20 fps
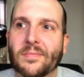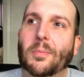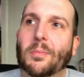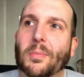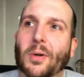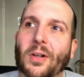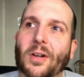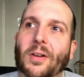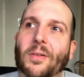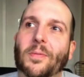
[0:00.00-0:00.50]

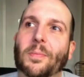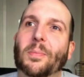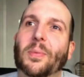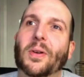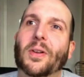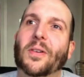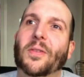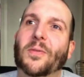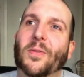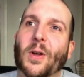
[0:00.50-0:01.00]
Put a
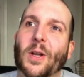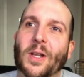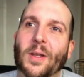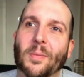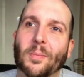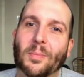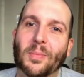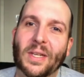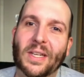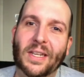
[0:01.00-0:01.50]
put a
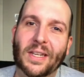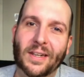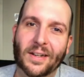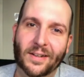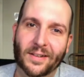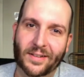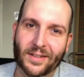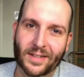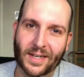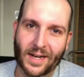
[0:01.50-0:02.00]
fucking beet in a
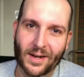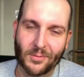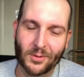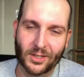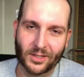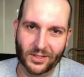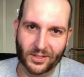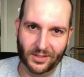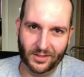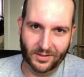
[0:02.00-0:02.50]

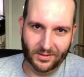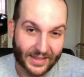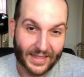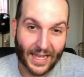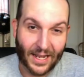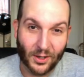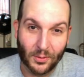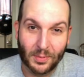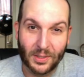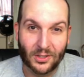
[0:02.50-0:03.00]
sandwich.
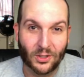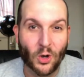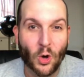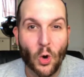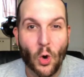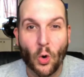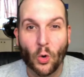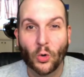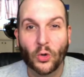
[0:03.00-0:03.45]
That'll be the whole